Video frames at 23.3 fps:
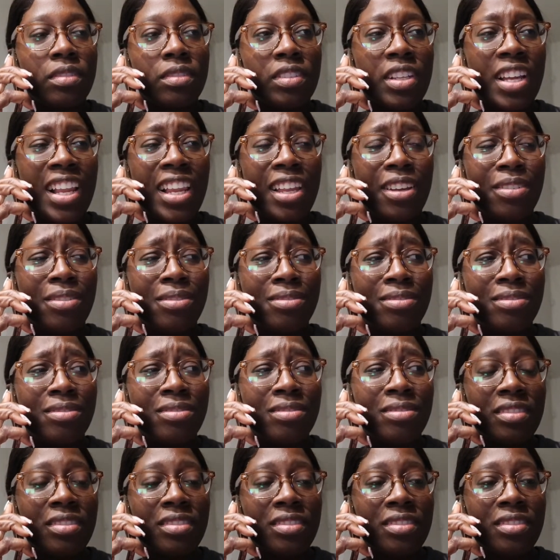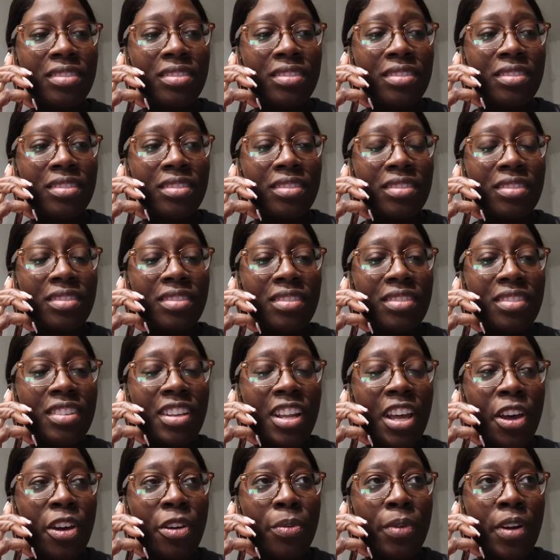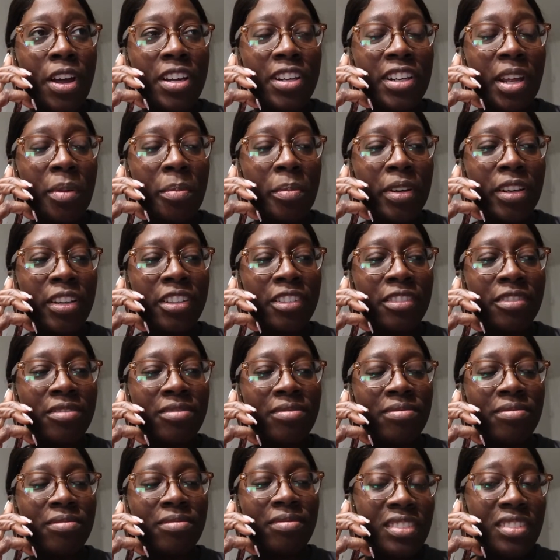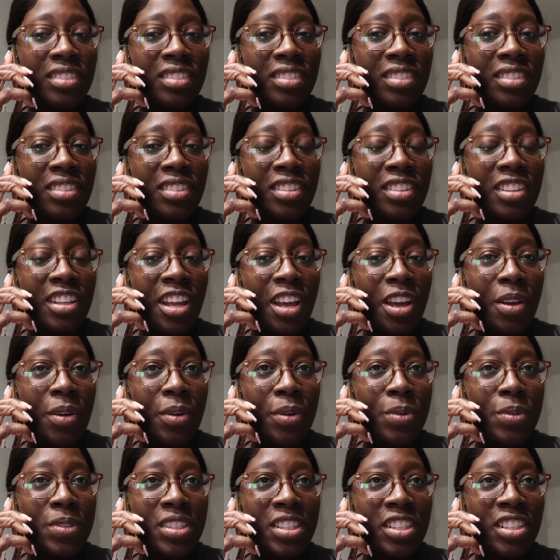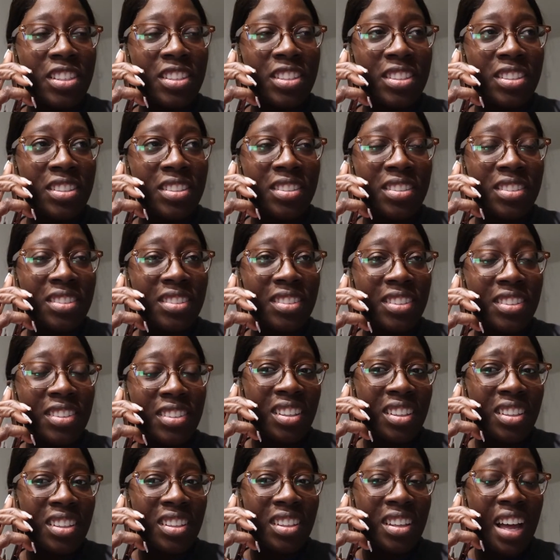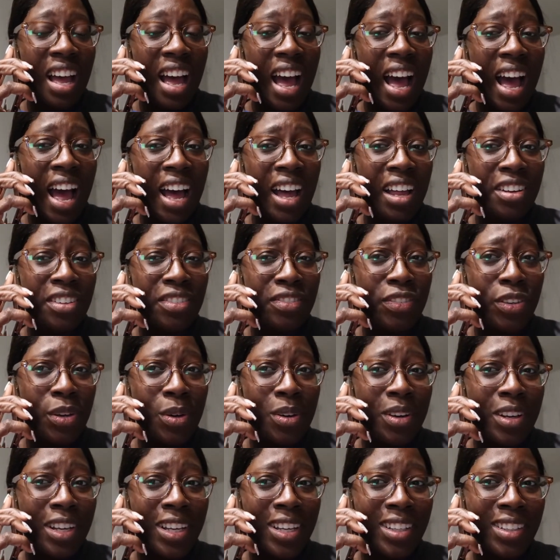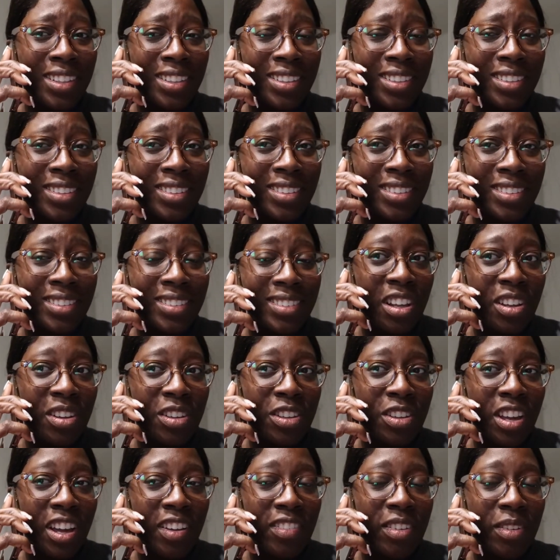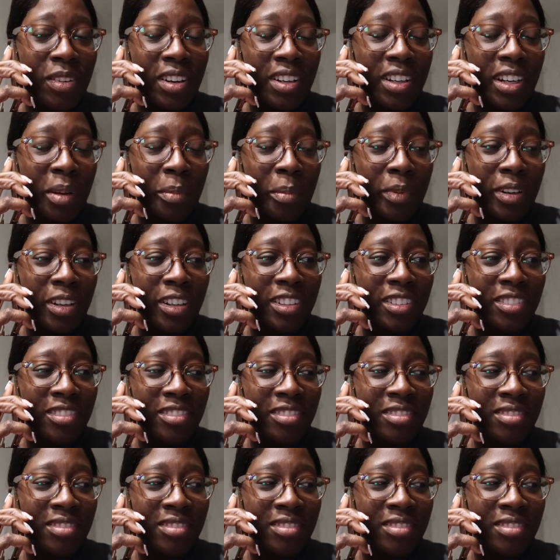Hello. No, wrong number. No, who's this? Envoy. Oh, you have the wrong number.